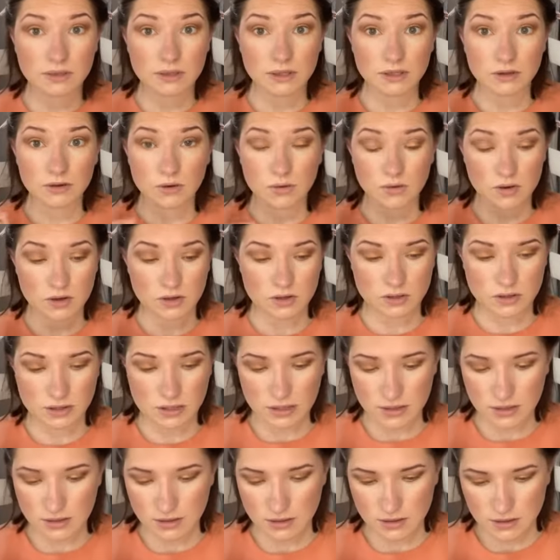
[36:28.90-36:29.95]
with the corner
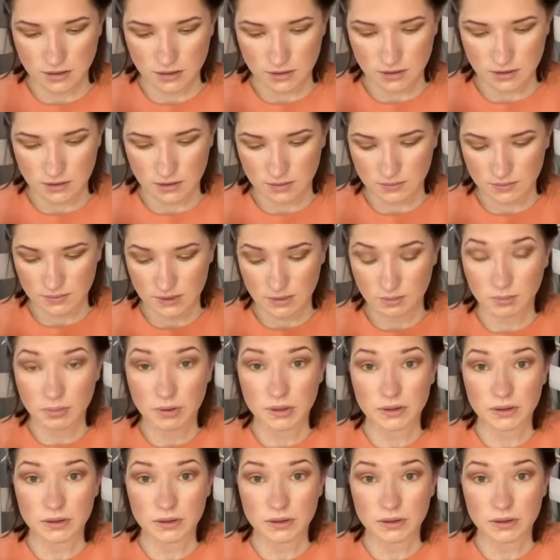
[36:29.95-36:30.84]
there. I'm going to